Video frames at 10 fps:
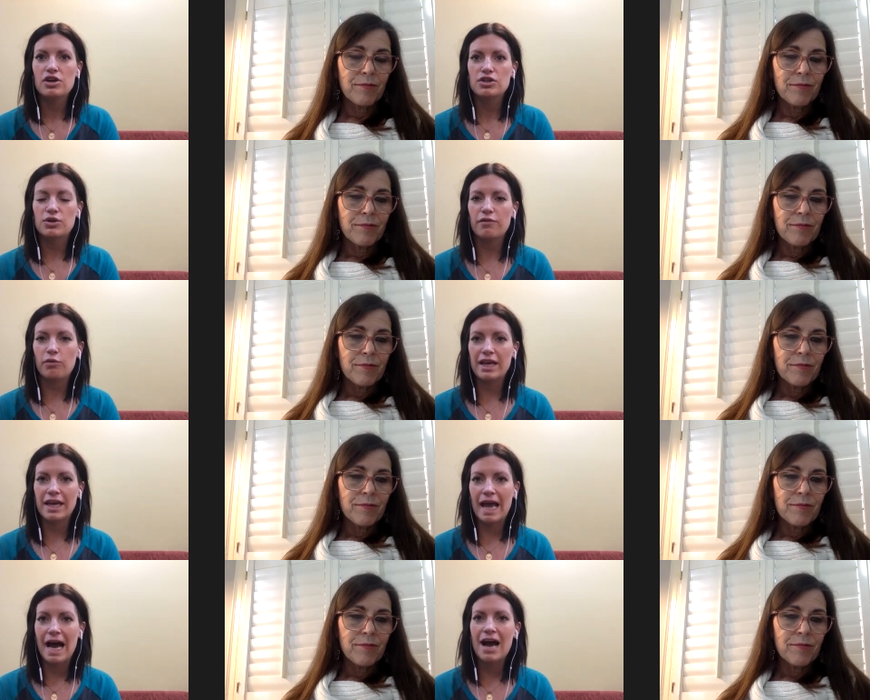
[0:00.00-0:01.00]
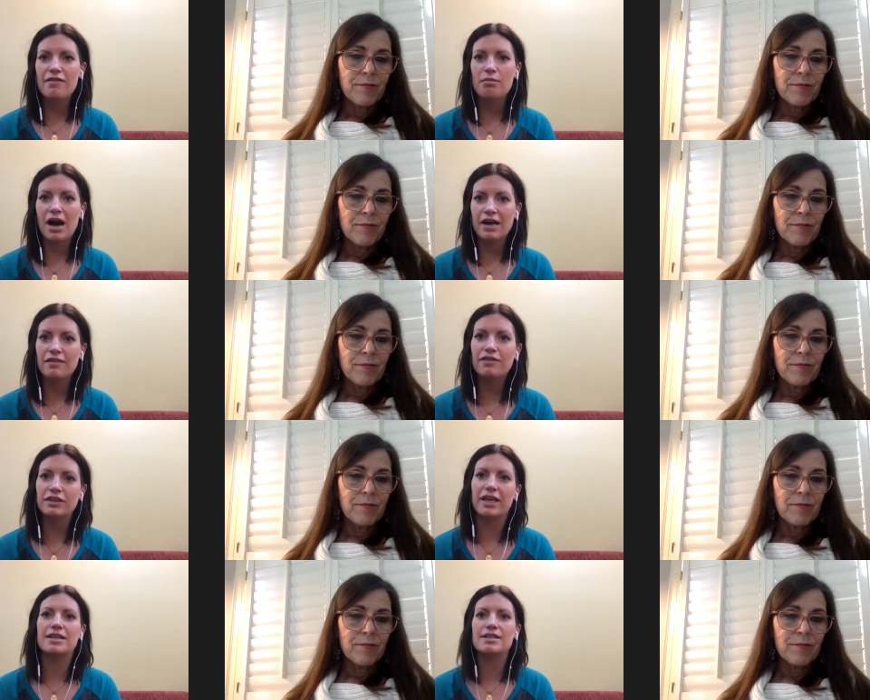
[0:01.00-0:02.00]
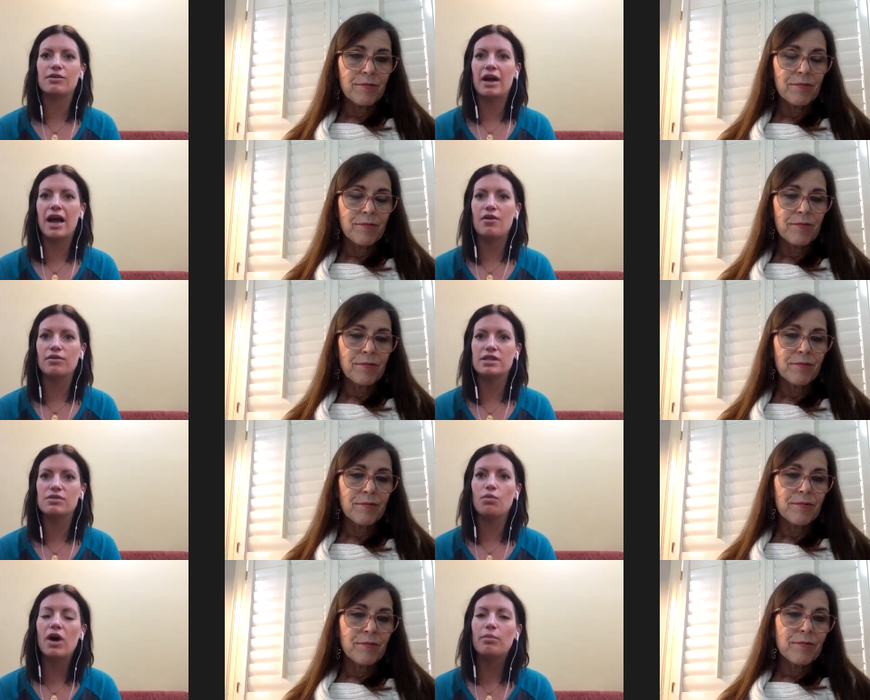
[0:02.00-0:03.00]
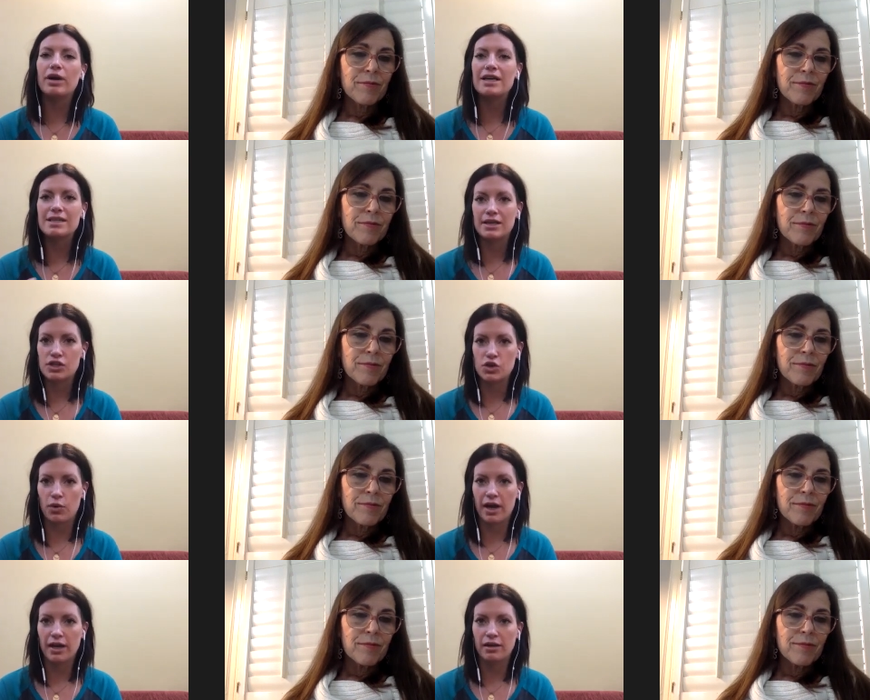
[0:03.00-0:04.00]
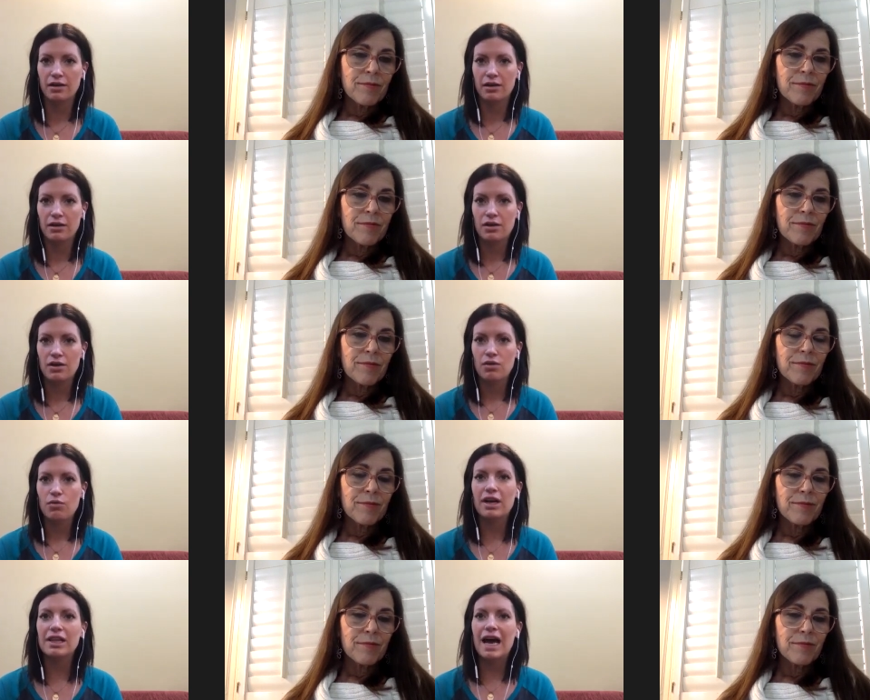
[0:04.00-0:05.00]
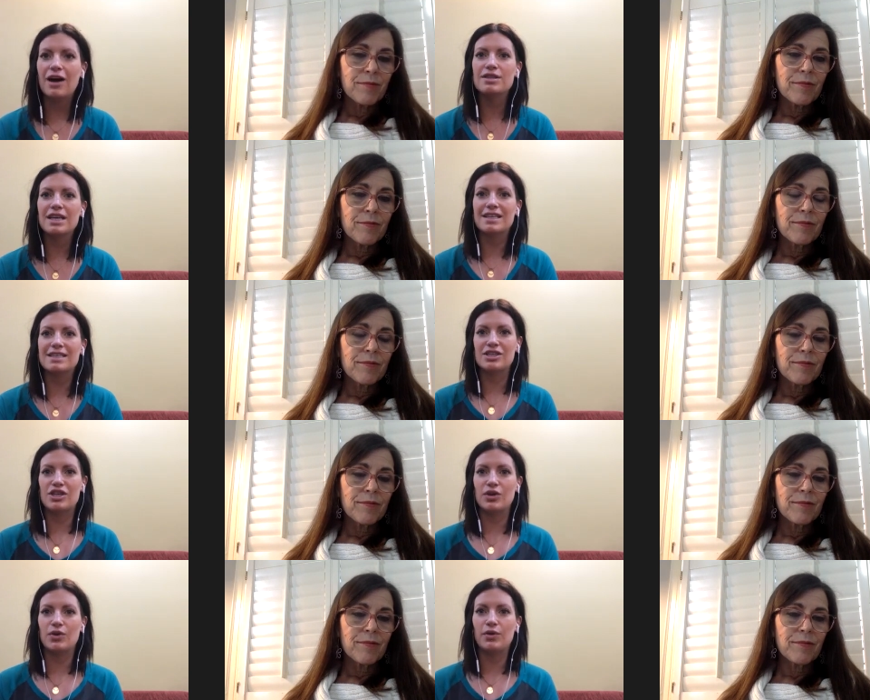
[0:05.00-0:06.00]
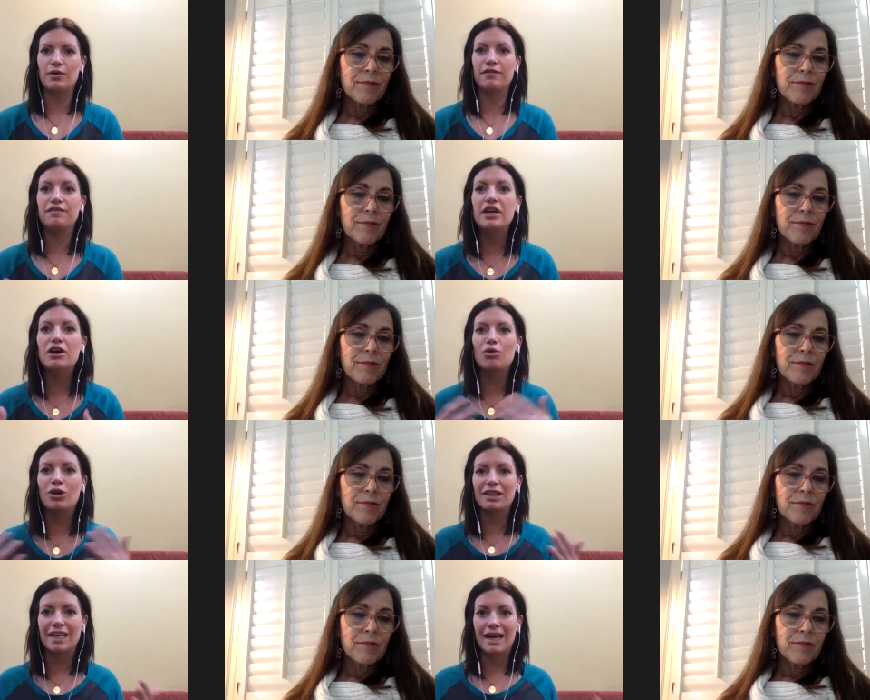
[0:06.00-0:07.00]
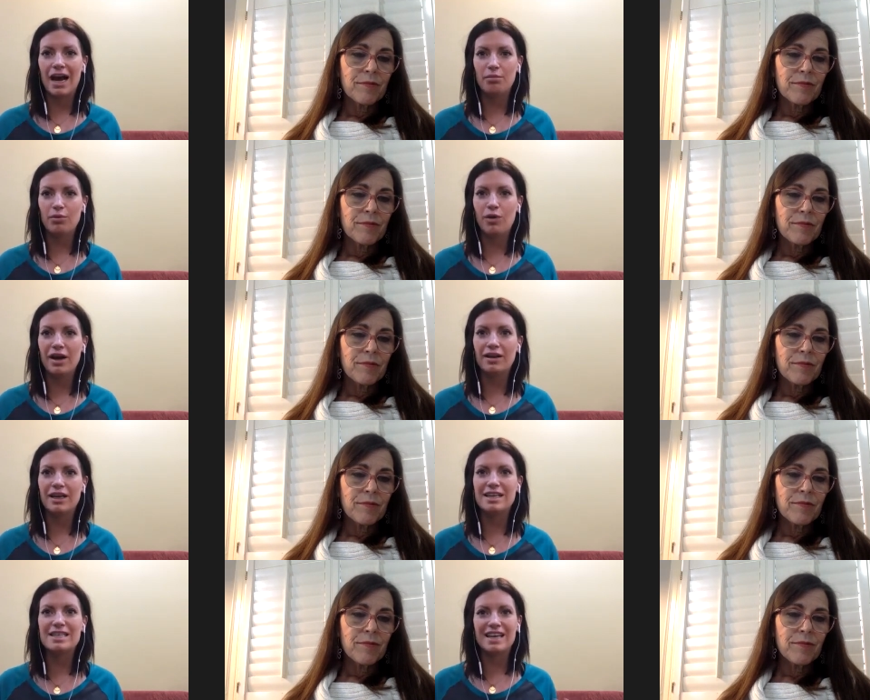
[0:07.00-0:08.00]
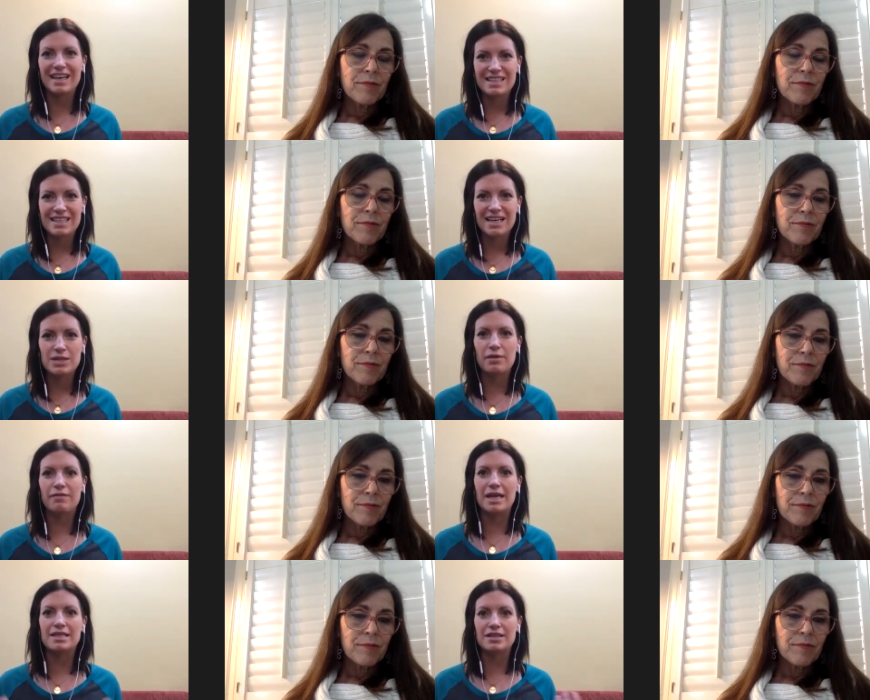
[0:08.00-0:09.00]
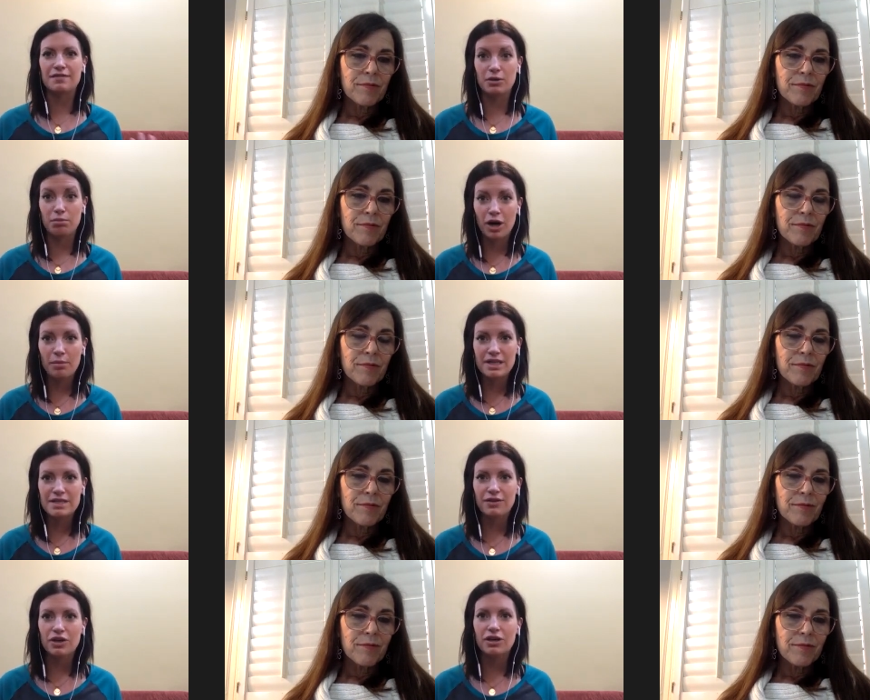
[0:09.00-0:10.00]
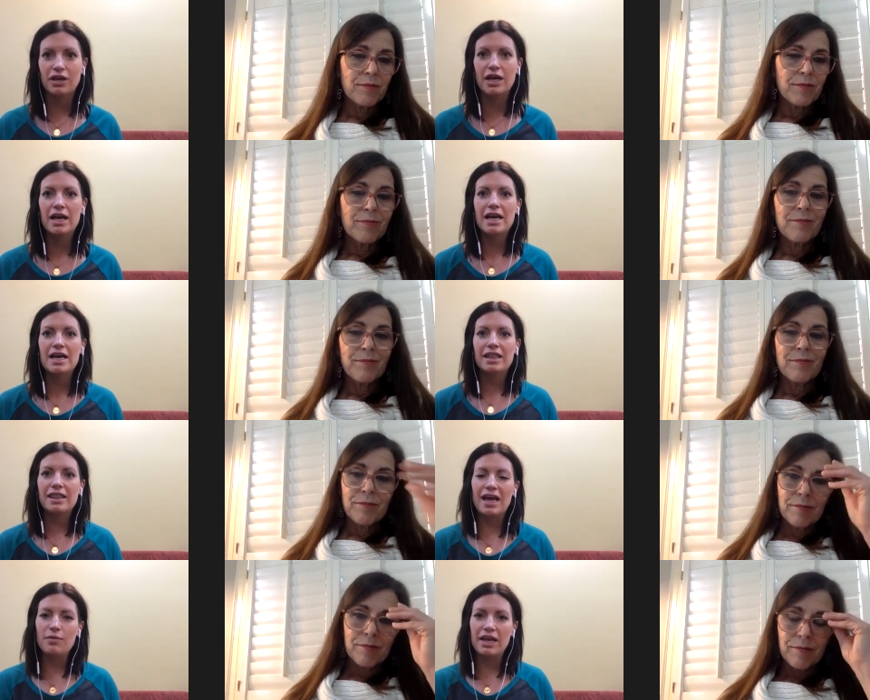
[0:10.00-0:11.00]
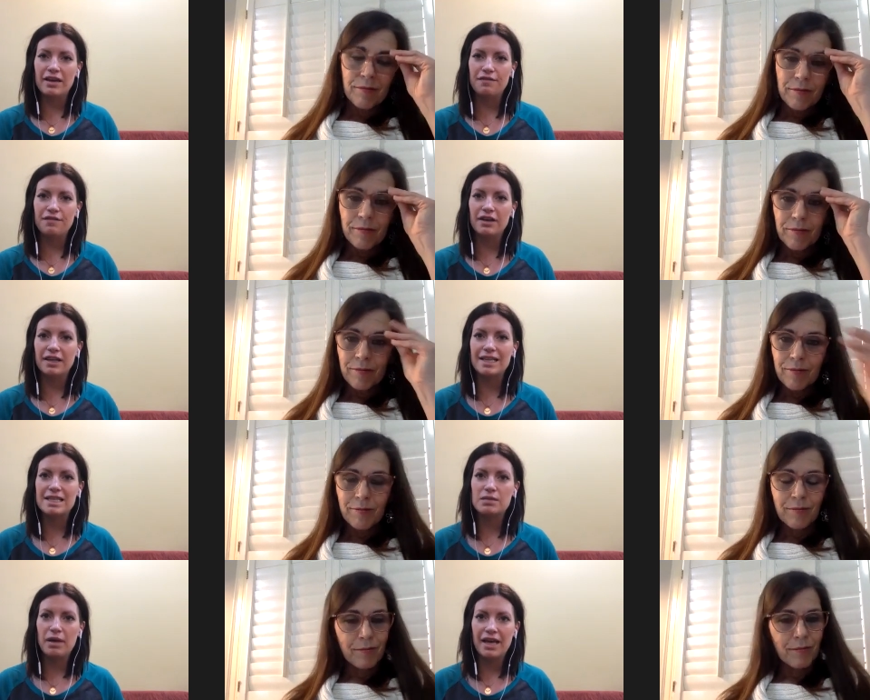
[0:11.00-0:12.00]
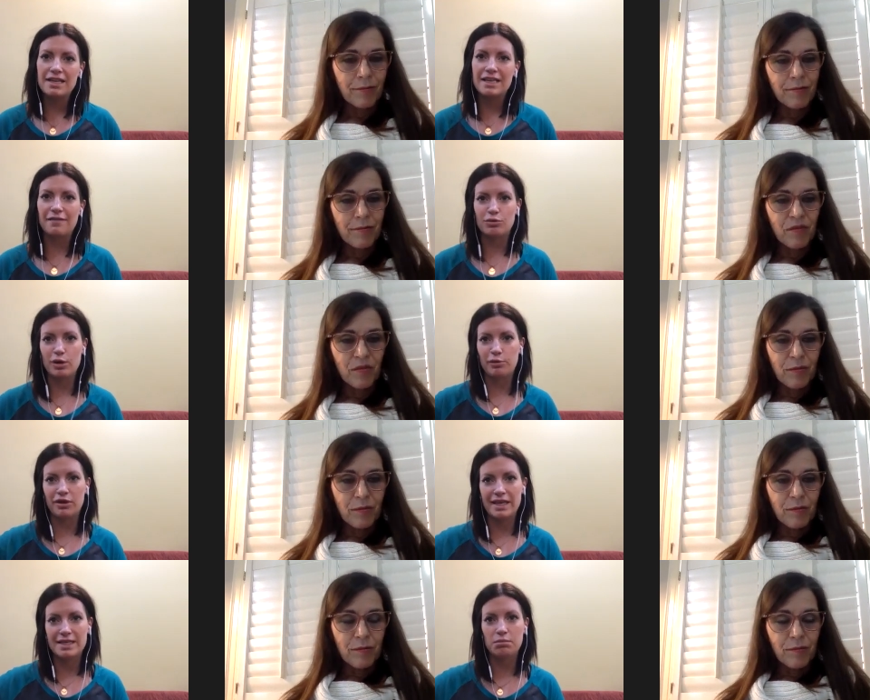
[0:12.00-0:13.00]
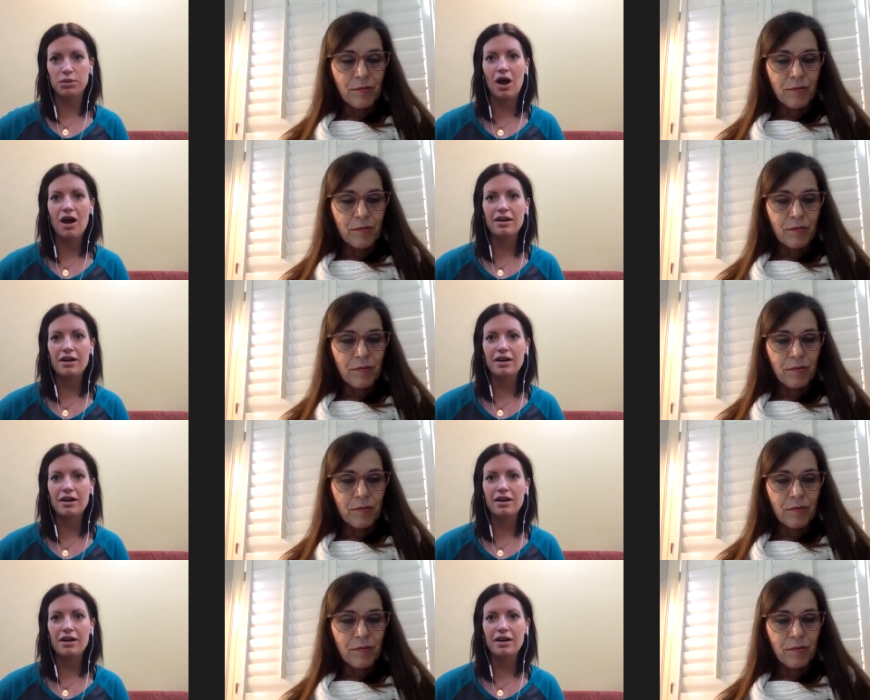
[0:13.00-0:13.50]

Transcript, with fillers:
Speaker 1: So if we can have a mindfulness around what brings us joy, what allows us to feel more lit up, what excites us, what makes us feel purposeful, then we can fill that space after we release a block